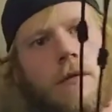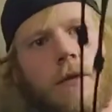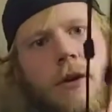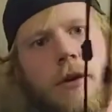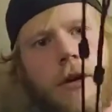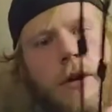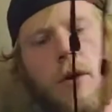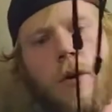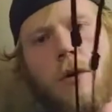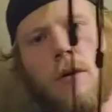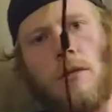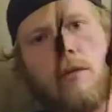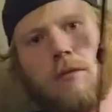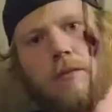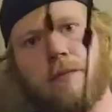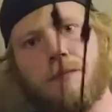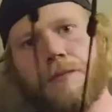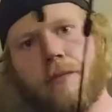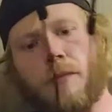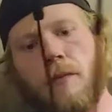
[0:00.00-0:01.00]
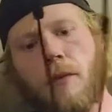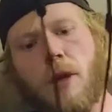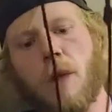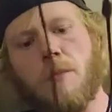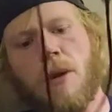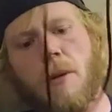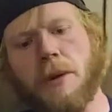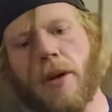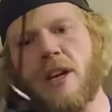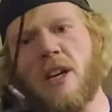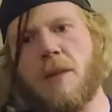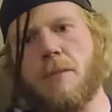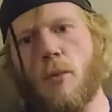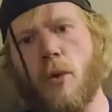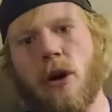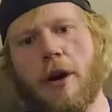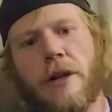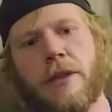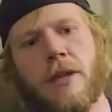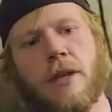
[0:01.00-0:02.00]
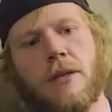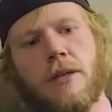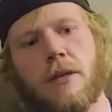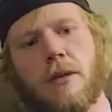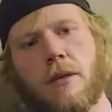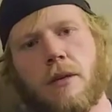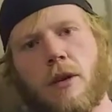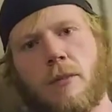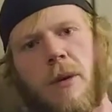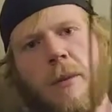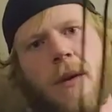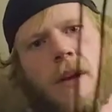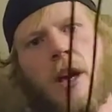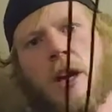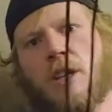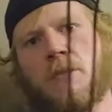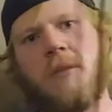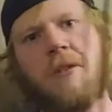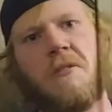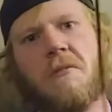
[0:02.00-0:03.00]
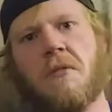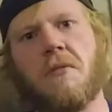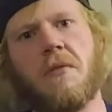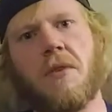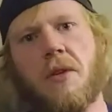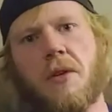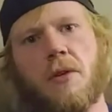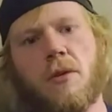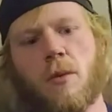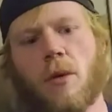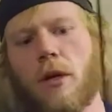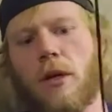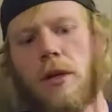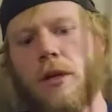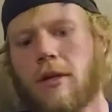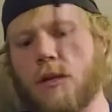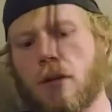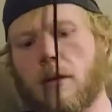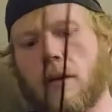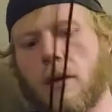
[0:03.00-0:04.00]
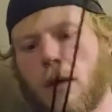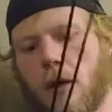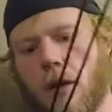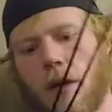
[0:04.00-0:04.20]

Very cool. Probably end up wearing this. You'll probably catch me in a few videos wearing this.